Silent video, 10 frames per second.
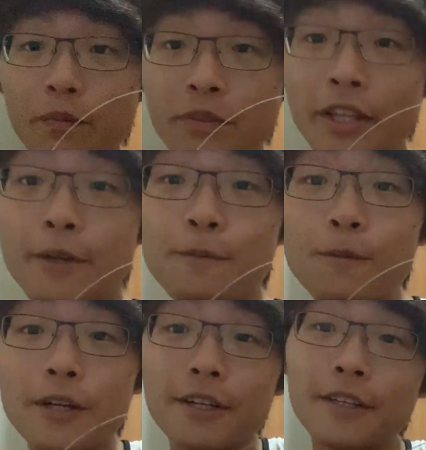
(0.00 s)
thing
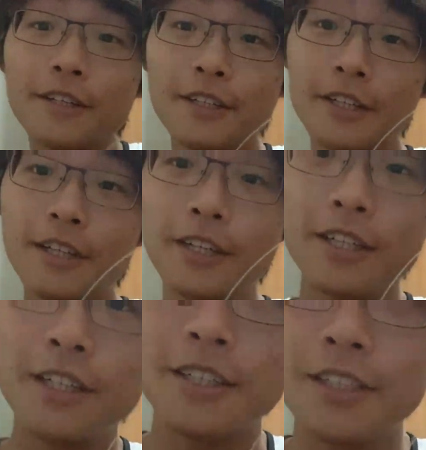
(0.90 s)
will
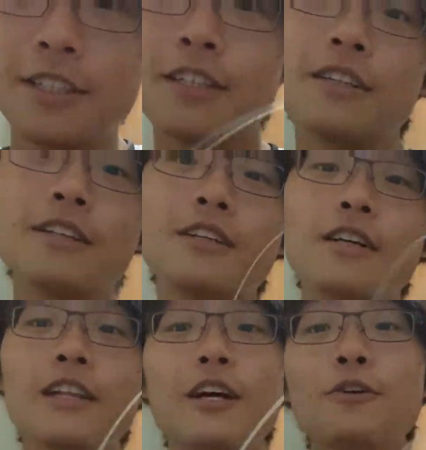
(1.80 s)

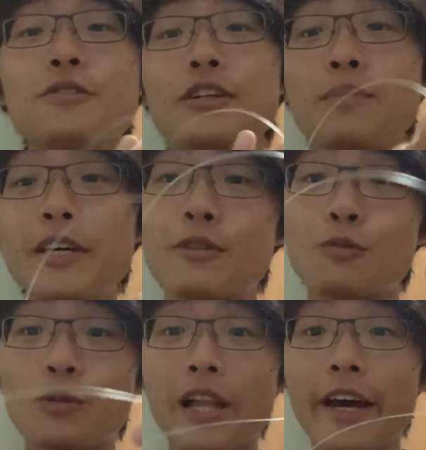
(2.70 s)
allow the bait
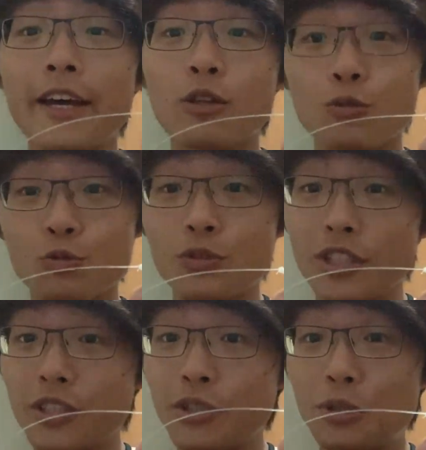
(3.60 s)
to lie close to the